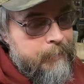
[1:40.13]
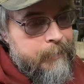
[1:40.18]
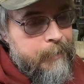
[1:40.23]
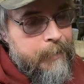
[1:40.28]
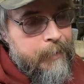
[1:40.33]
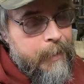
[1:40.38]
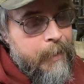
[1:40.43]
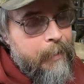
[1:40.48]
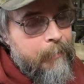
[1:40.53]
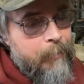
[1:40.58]

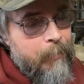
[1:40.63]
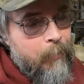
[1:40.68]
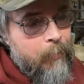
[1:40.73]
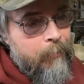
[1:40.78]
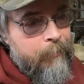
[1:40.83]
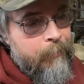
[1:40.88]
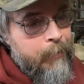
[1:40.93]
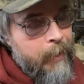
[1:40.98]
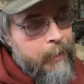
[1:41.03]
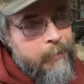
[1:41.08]
going to have
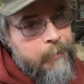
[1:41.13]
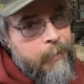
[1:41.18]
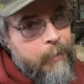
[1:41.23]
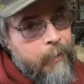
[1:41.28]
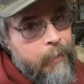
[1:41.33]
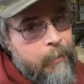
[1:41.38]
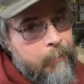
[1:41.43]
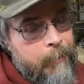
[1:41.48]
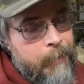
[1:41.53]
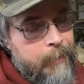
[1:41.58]
more effect
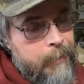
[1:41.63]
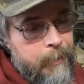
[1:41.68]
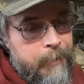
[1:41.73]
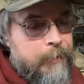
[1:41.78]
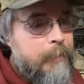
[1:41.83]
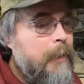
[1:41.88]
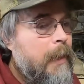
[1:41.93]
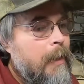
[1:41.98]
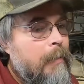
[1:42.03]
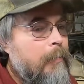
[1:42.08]
on them. It
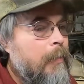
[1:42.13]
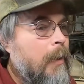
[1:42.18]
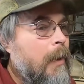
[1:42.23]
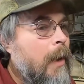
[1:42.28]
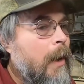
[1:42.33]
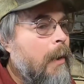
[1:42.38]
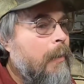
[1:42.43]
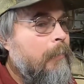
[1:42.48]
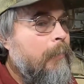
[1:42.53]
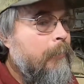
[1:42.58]
doesn't have a
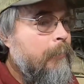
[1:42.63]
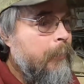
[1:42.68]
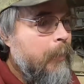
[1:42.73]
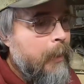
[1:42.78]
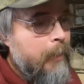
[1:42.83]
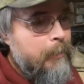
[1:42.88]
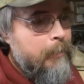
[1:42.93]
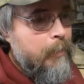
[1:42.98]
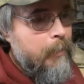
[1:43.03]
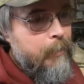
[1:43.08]
lot of
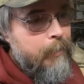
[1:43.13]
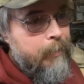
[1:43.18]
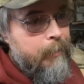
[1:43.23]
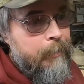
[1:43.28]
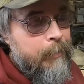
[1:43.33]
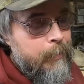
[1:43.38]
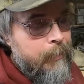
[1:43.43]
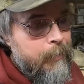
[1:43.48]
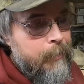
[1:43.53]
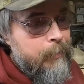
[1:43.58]
effect on
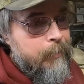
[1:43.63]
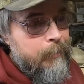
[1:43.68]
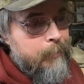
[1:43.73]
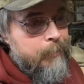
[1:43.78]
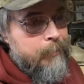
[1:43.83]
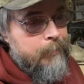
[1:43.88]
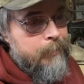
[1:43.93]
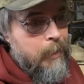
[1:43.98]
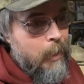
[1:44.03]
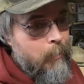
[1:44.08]
a
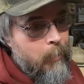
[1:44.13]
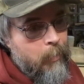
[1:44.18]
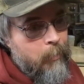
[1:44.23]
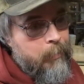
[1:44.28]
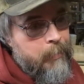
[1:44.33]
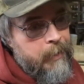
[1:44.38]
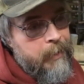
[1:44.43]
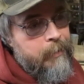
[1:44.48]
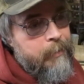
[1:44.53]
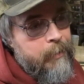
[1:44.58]
summer
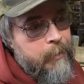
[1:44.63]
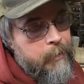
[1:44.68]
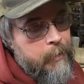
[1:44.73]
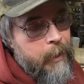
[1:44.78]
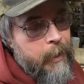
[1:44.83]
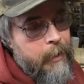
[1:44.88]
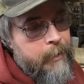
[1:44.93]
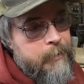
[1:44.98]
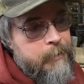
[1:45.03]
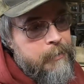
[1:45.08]
bee that
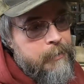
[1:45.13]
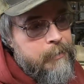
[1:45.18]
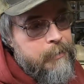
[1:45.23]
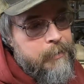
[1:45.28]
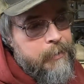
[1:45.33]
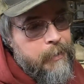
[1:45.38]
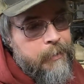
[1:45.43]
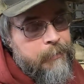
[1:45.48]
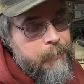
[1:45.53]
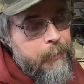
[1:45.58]
lasts
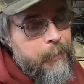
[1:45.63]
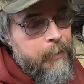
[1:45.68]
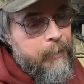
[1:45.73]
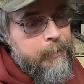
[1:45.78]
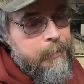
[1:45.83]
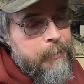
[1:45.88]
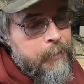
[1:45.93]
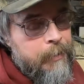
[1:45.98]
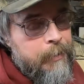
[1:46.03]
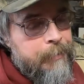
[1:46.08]
6
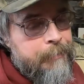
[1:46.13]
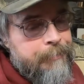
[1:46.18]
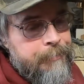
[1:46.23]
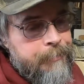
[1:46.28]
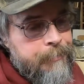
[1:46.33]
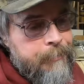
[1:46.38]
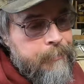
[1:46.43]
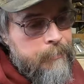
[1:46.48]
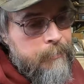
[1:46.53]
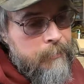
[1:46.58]
weeks.
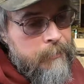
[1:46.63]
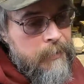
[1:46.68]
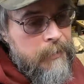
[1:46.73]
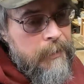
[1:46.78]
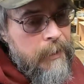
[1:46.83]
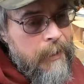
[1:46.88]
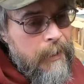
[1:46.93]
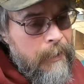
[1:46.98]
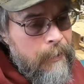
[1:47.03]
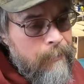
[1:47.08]

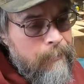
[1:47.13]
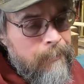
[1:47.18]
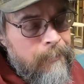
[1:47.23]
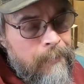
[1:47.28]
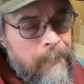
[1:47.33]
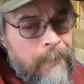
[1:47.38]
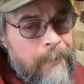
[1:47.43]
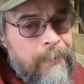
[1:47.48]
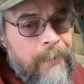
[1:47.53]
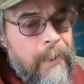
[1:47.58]

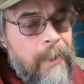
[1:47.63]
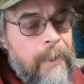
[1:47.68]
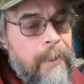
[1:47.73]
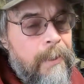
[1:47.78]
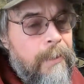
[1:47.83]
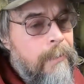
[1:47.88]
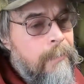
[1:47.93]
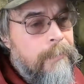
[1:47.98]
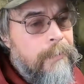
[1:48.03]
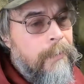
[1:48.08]
And
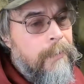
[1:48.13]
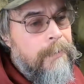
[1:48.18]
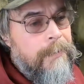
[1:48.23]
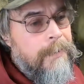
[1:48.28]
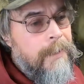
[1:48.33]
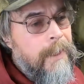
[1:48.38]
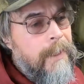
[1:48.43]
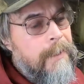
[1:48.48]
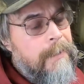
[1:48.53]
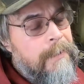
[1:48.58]
then, of course,
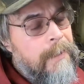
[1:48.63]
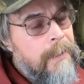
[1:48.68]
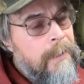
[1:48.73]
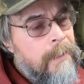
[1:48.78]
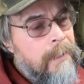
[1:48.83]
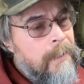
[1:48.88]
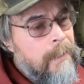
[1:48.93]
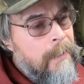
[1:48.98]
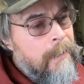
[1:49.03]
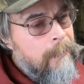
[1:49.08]
it has a
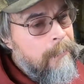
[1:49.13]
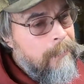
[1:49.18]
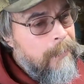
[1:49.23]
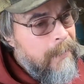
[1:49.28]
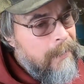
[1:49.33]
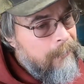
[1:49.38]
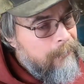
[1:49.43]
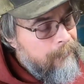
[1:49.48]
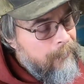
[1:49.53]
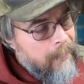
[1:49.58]

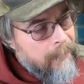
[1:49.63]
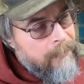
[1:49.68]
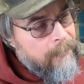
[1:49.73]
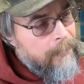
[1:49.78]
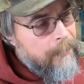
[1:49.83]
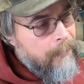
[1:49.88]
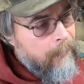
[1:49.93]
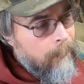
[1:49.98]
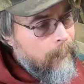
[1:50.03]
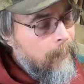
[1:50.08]
big effect
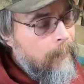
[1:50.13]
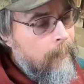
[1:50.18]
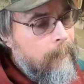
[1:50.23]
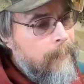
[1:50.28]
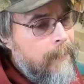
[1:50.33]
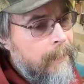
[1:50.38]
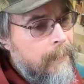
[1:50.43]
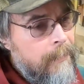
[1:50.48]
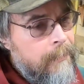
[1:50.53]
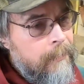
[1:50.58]
on your winter
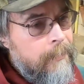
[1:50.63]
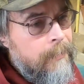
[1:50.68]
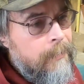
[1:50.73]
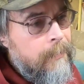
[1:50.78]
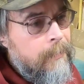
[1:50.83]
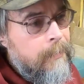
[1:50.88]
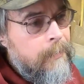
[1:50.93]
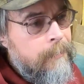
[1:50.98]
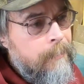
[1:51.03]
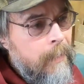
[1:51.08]
bees, which
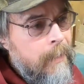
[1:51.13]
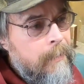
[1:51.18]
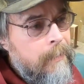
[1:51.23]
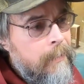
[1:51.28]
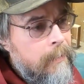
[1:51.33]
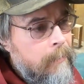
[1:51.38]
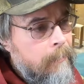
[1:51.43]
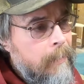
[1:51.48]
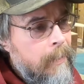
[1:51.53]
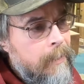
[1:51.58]
you're
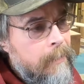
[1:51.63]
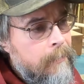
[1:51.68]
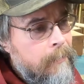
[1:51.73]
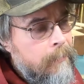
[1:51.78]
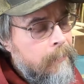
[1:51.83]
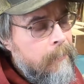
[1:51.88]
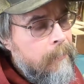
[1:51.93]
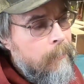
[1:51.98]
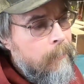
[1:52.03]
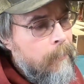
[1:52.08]
expecting to make it
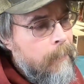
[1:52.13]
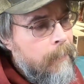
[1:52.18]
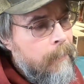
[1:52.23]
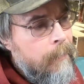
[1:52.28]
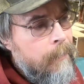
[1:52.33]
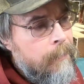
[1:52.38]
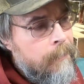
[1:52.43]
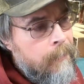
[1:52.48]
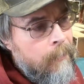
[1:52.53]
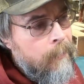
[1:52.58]
through the
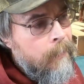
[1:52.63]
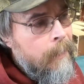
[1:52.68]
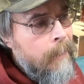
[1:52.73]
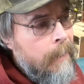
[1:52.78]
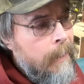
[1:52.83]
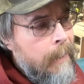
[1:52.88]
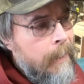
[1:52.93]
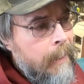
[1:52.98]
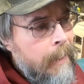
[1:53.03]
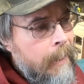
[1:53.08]
winter. So
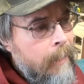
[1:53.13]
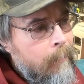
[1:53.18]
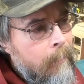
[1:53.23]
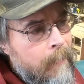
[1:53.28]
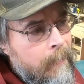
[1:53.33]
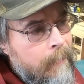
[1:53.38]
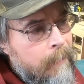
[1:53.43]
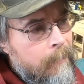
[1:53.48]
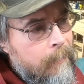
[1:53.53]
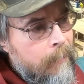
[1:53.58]
how
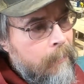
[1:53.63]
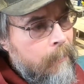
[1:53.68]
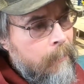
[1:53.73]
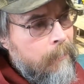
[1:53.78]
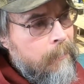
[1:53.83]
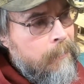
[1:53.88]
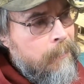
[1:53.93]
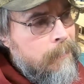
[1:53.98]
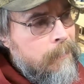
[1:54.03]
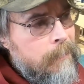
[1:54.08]
many of
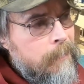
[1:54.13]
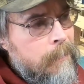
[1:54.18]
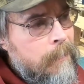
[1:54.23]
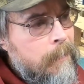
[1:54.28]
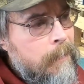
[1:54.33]
those